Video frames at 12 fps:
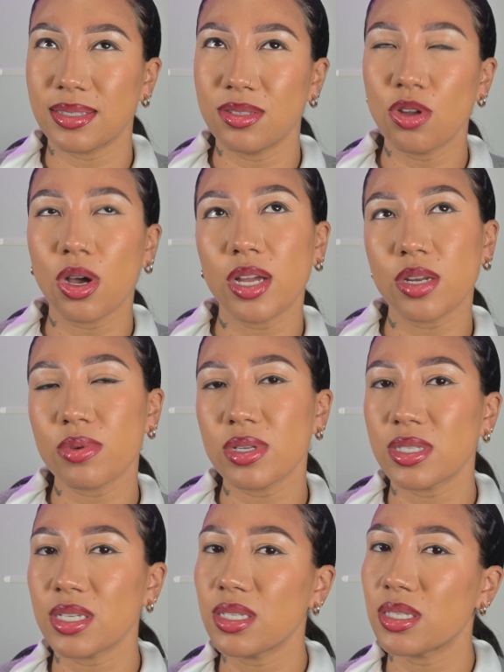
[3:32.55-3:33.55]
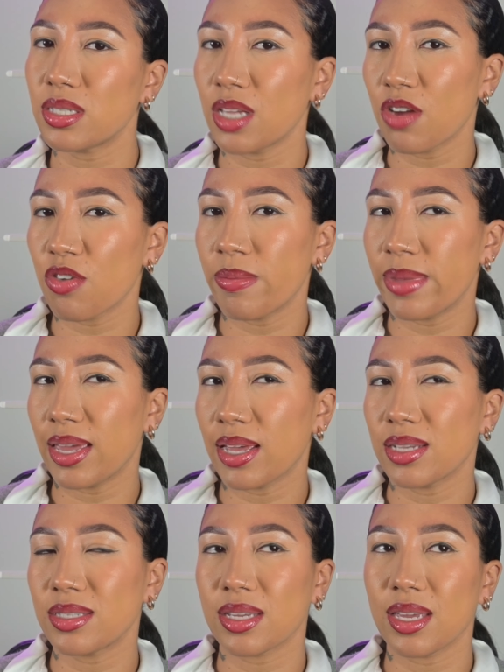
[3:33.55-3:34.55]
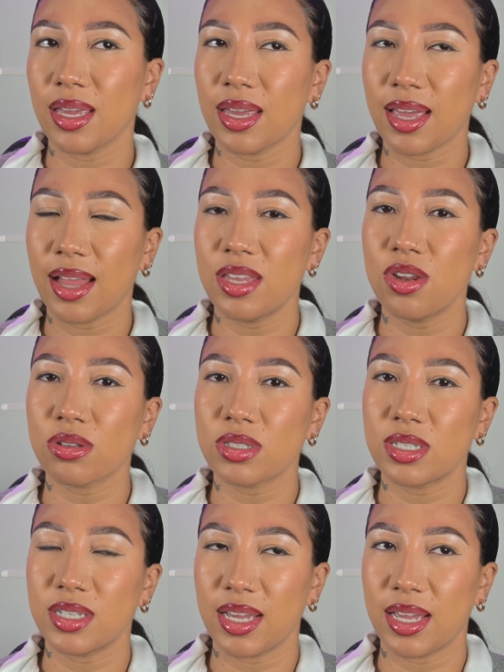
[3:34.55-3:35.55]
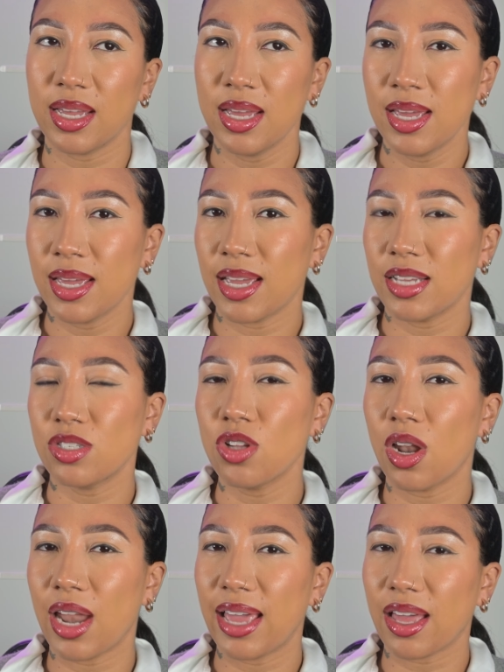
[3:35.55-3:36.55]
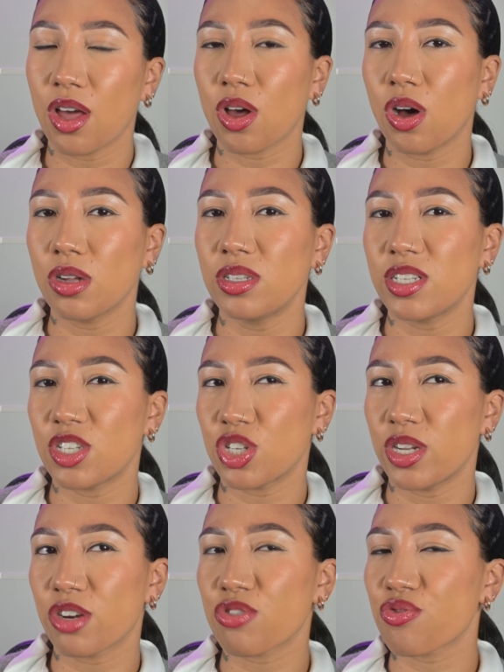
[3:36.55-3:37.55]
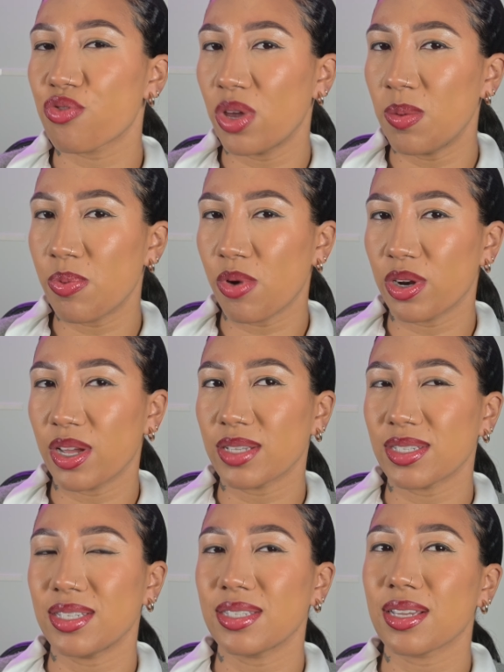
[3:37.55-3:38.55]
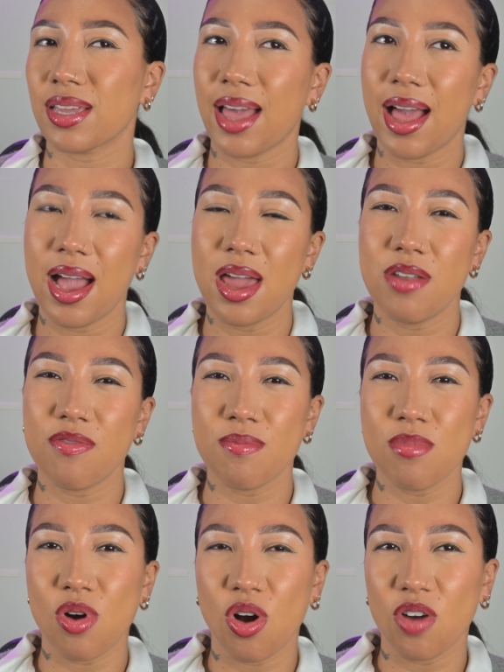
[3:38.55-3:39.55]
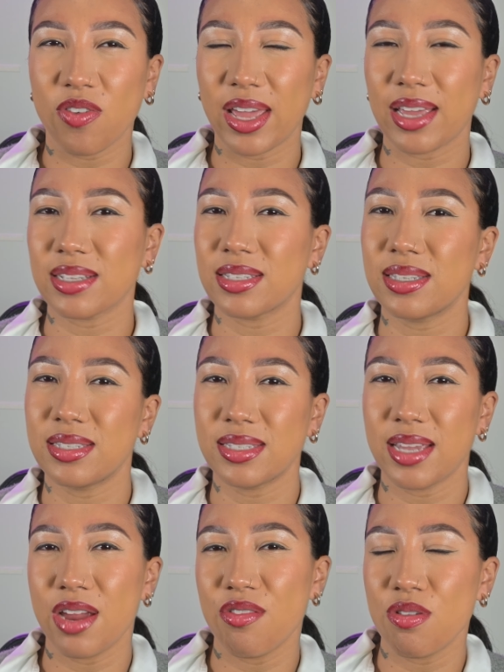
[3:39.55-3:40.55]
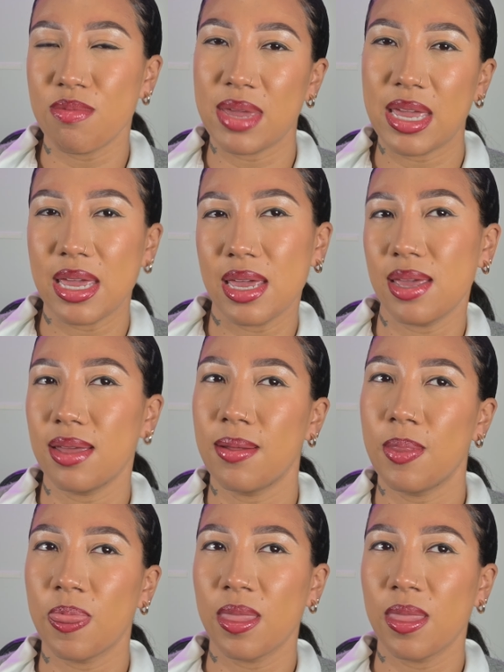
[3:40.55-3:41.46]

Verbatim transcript: not. I don't want to see serumy because the Kinky Curly Not Today is not like a conditioner creamy product. It's kind of more of like a serumy